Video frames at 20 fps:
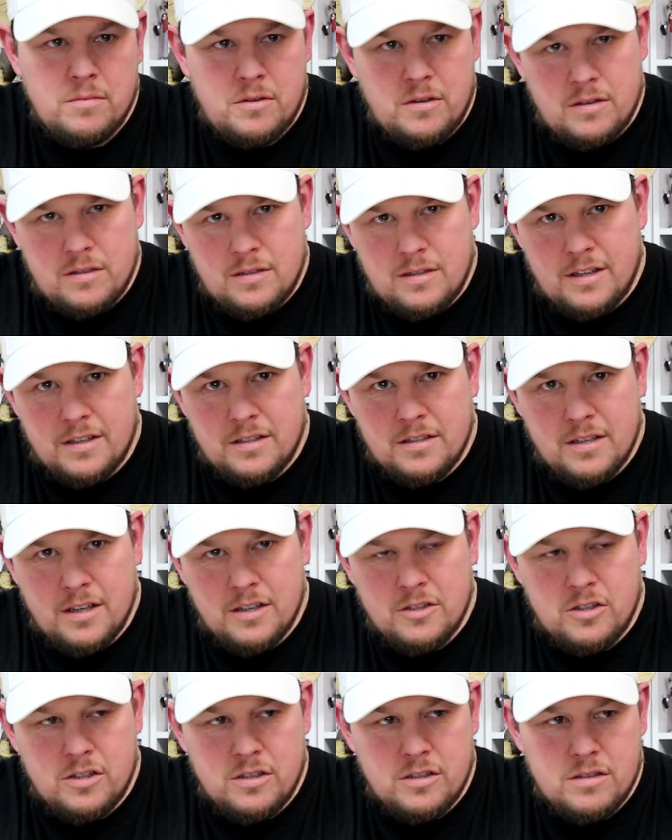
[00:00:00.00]
because, like I
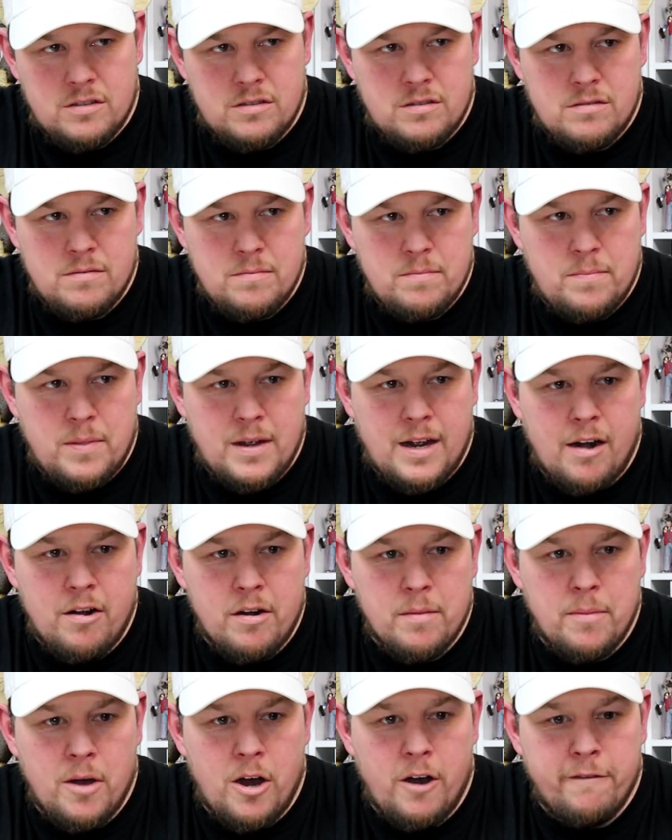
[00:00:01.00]
said, she's a big
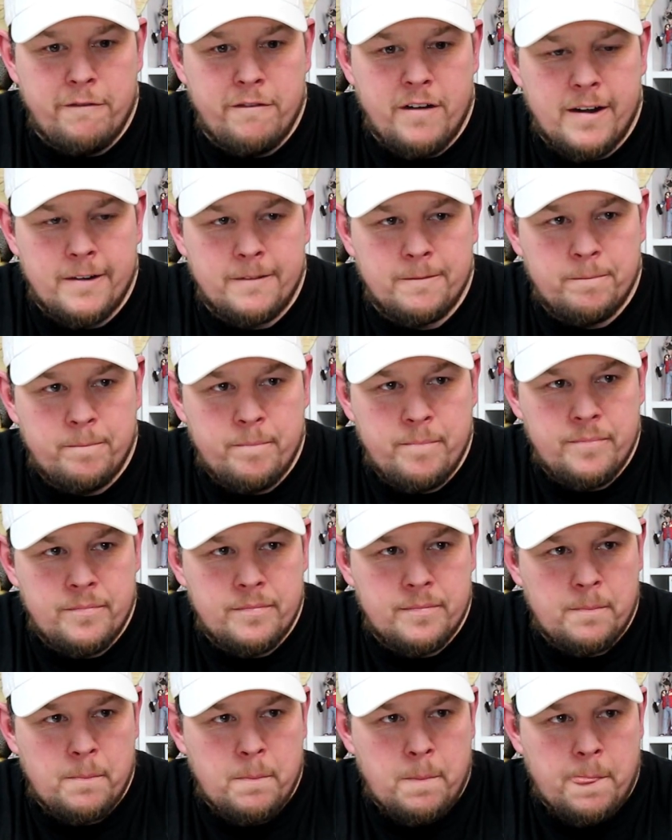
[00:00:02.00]
Harry Potter fan,
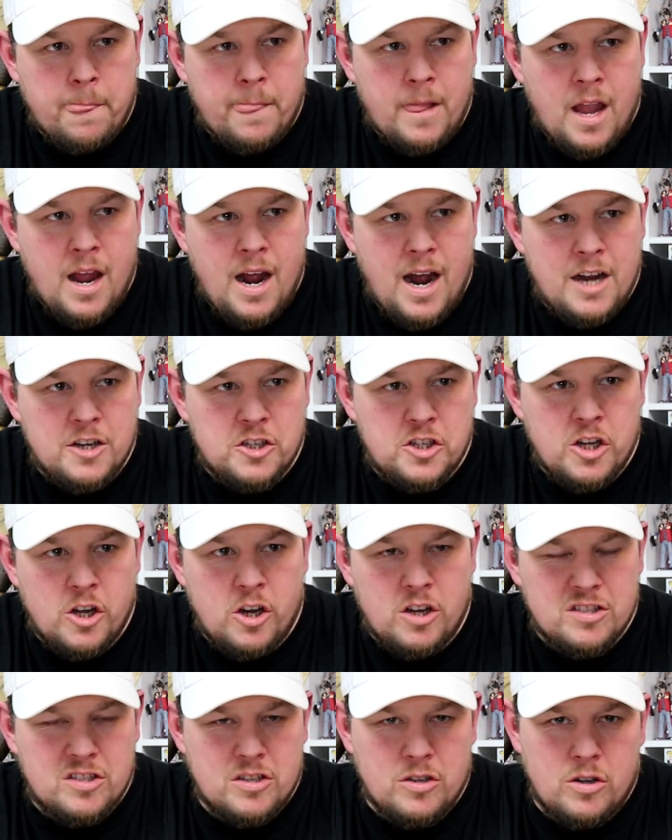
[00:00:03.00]
and she
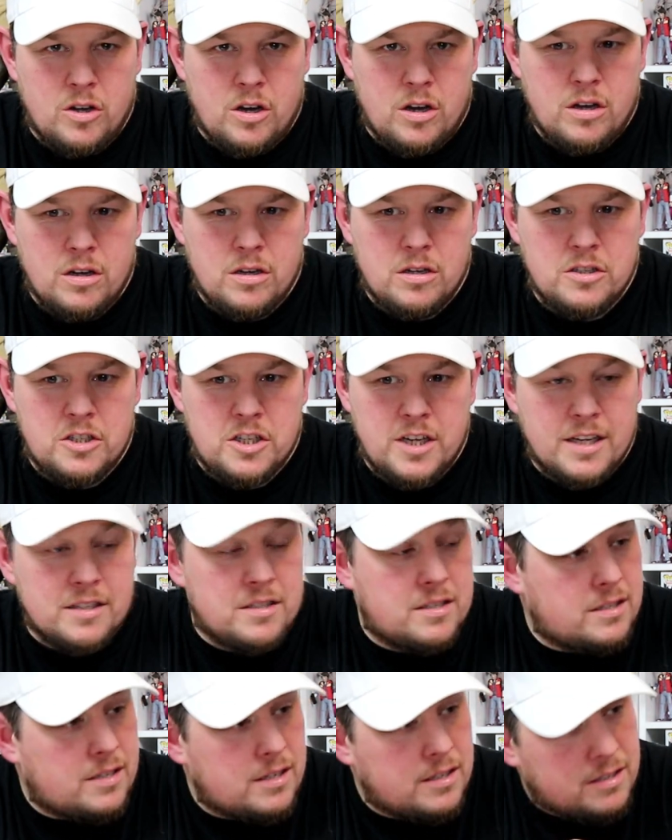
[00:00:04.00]
has she
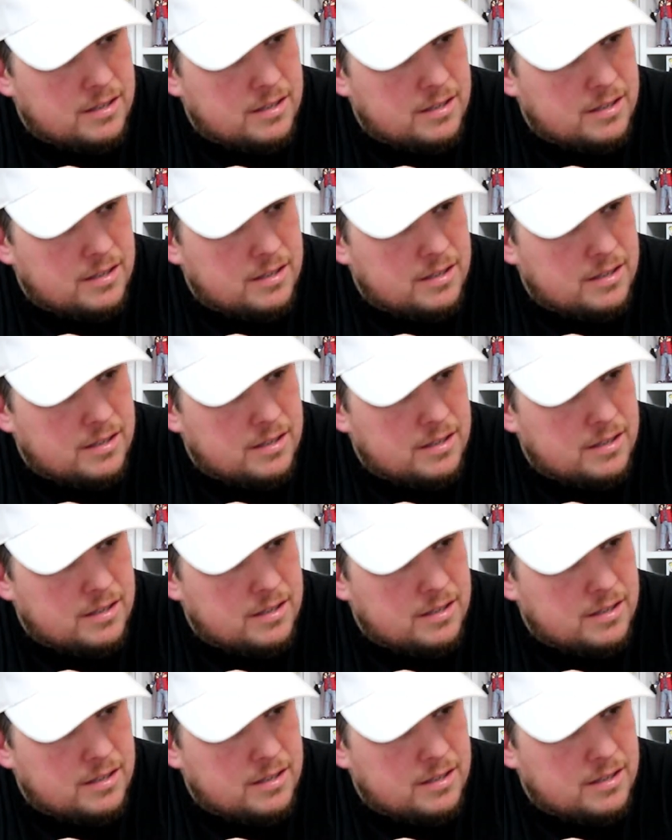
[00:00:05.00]
has